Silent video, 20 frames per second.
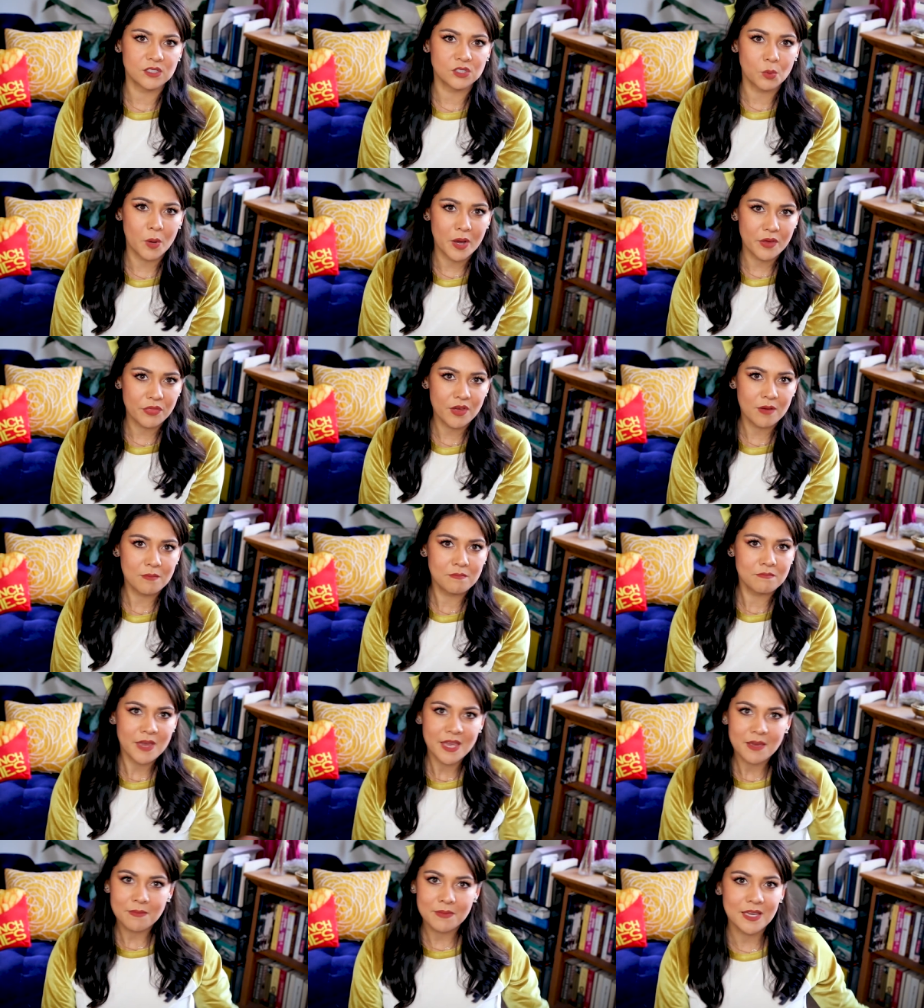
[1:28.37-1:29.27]
So I thought
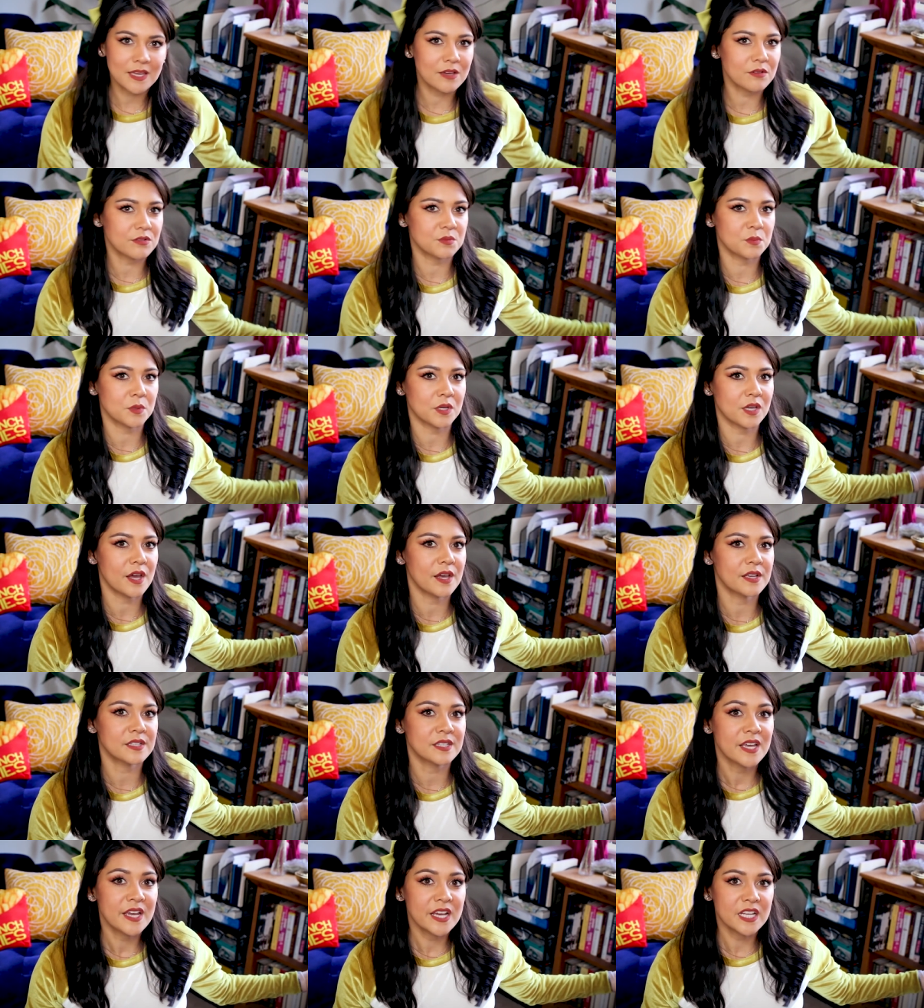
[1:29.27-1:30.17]
maybe it was
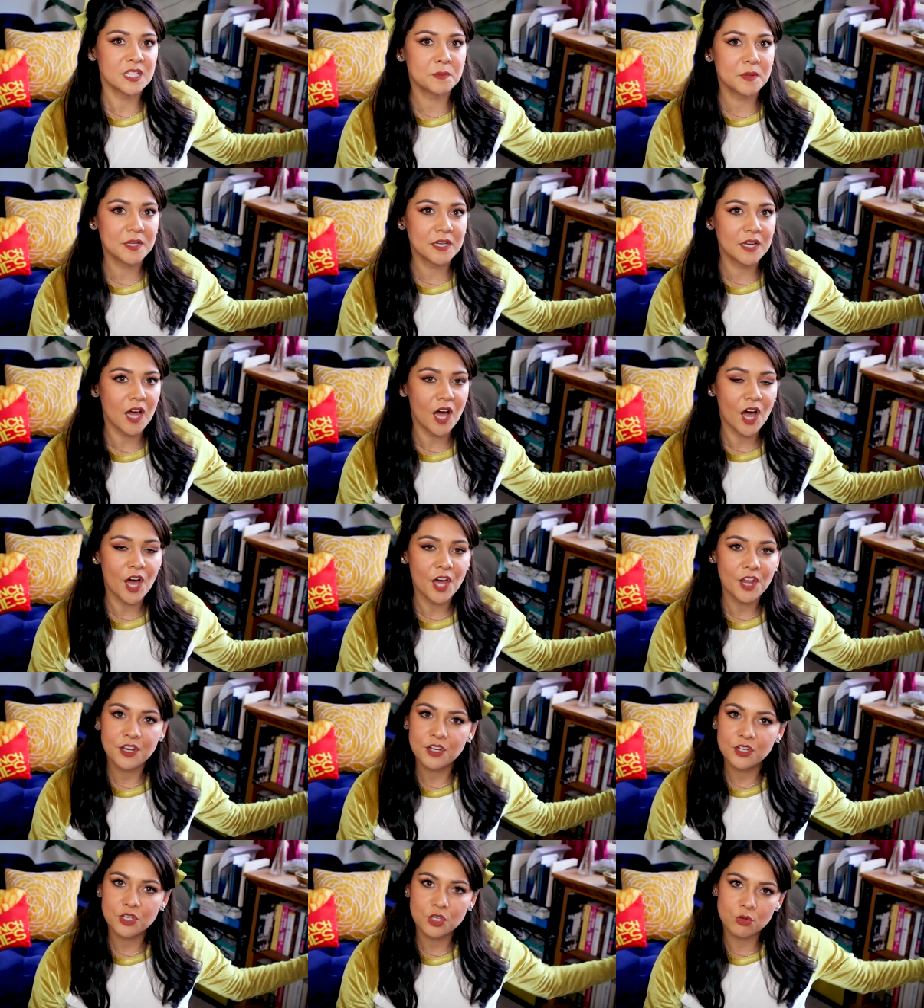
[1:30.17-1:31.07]
because it's been
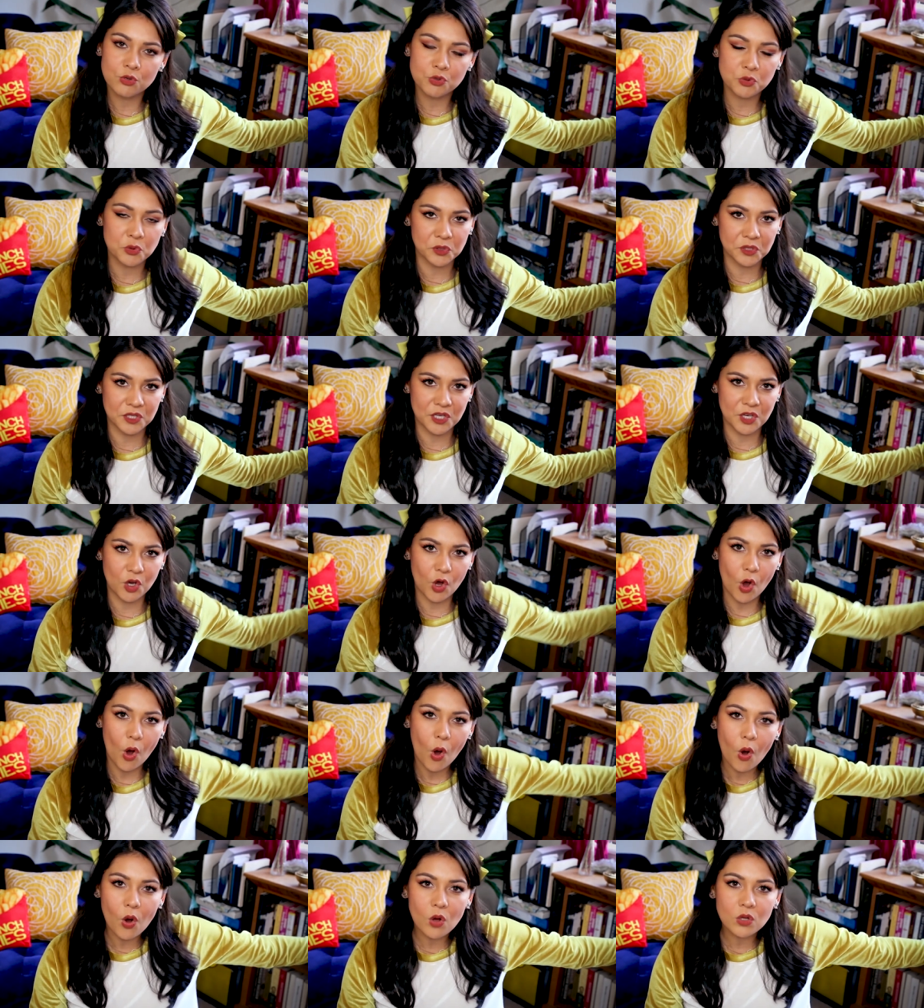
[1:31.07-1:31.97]
unusually
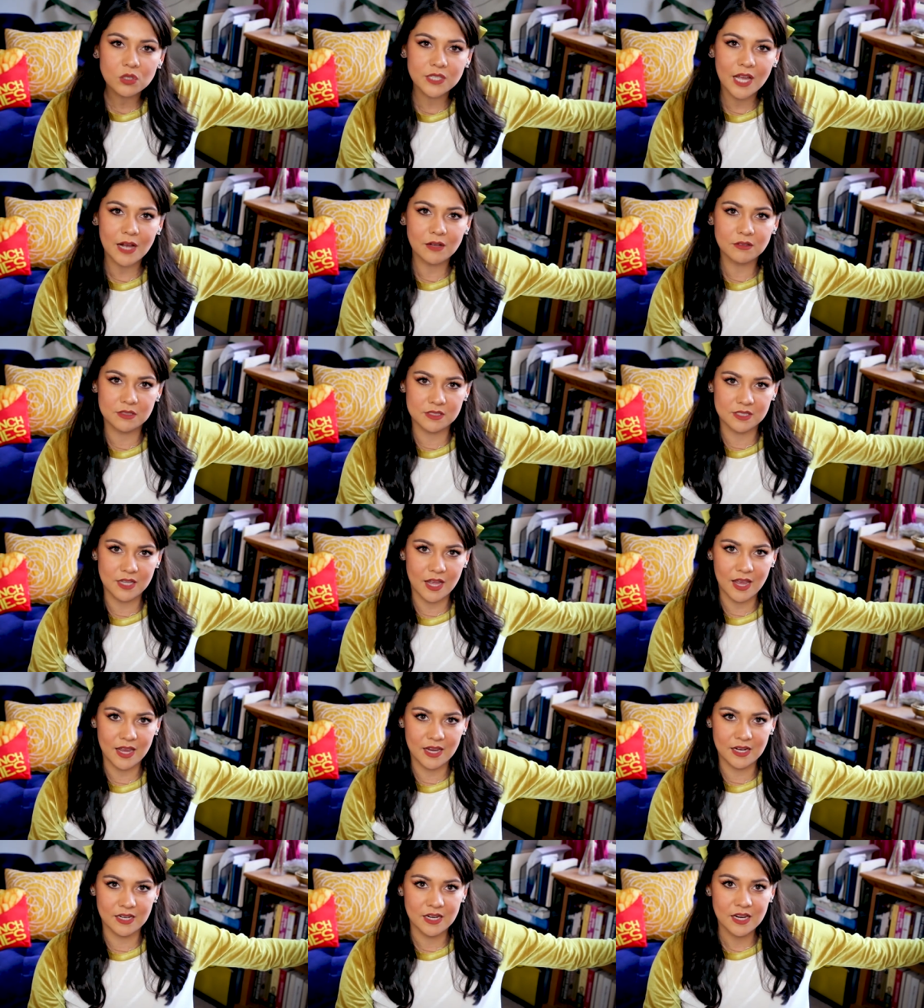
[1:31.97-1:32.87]
cold
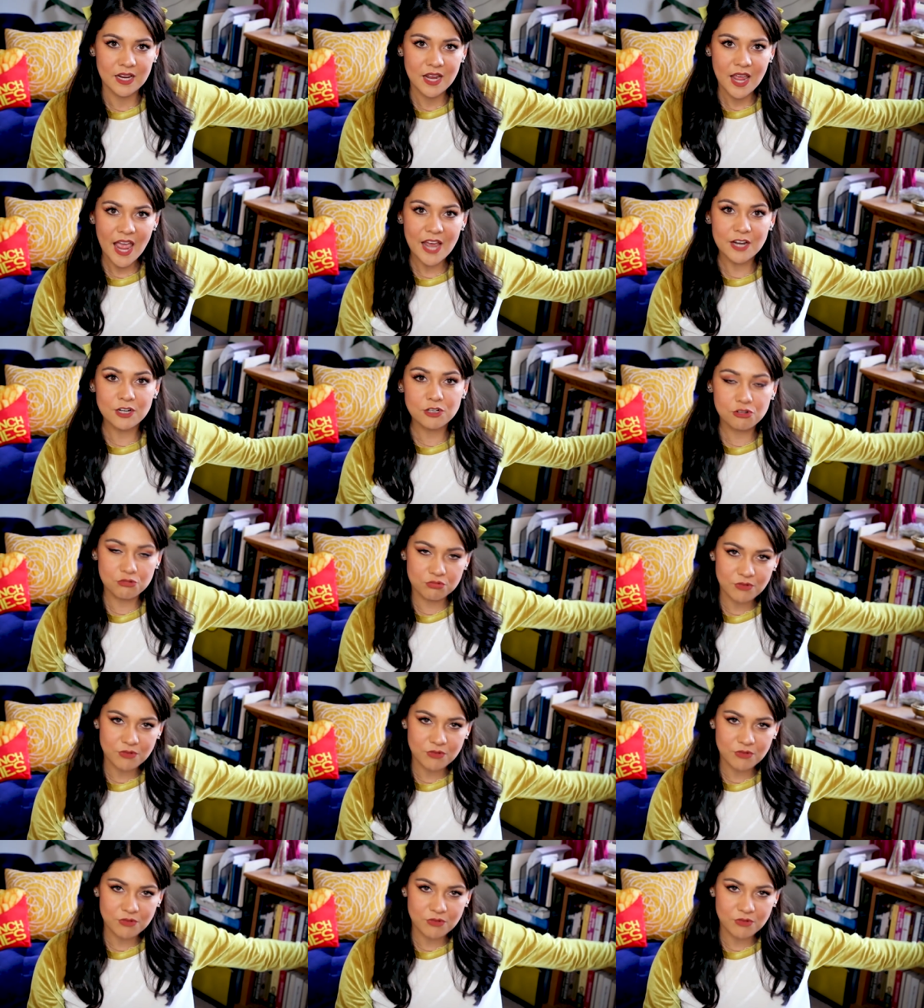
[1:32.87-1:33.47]
outside and